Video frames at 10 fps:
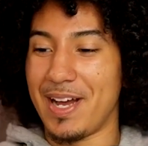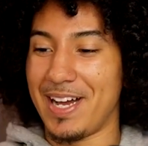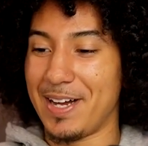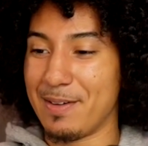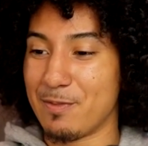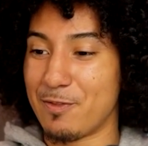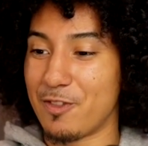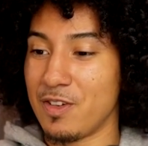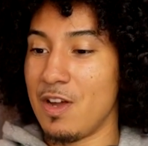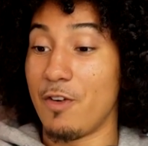
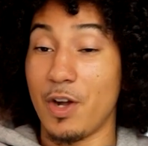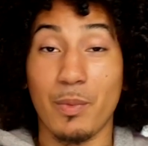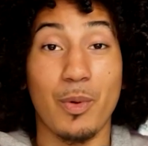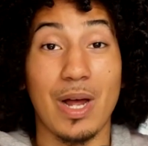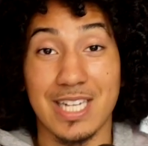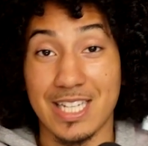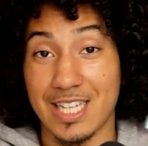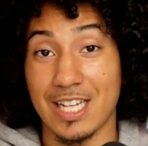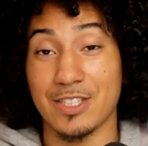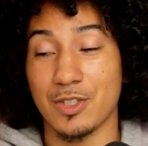For anyone who hasn't got
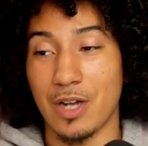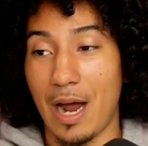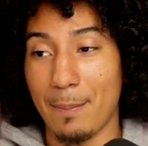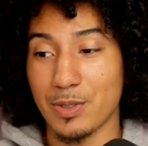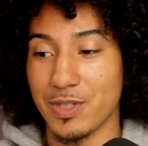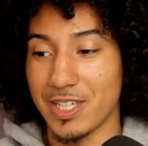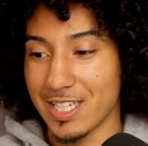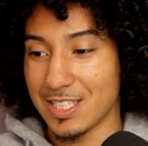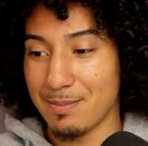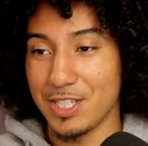the opportunity to
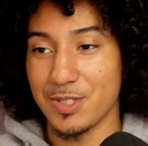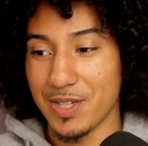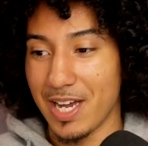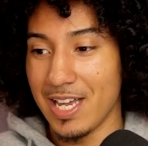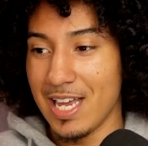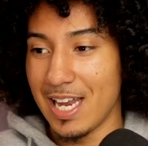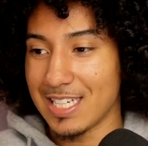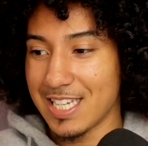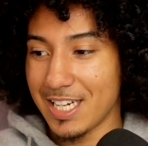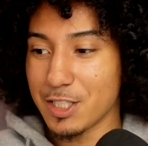get to meet you yet, like
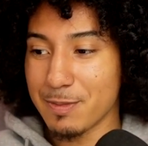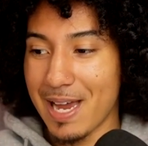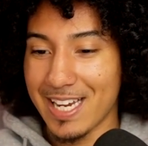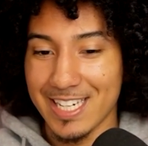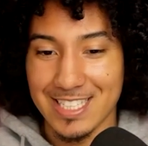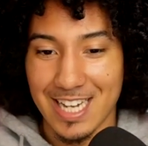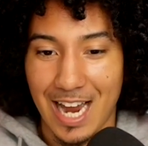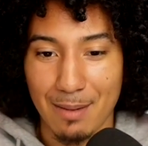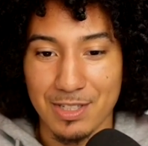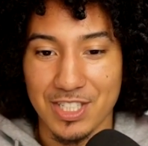take us back in a
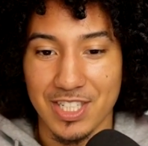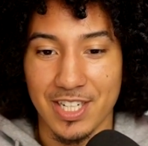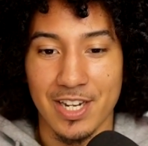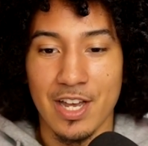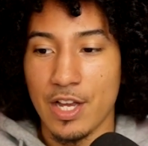time machine.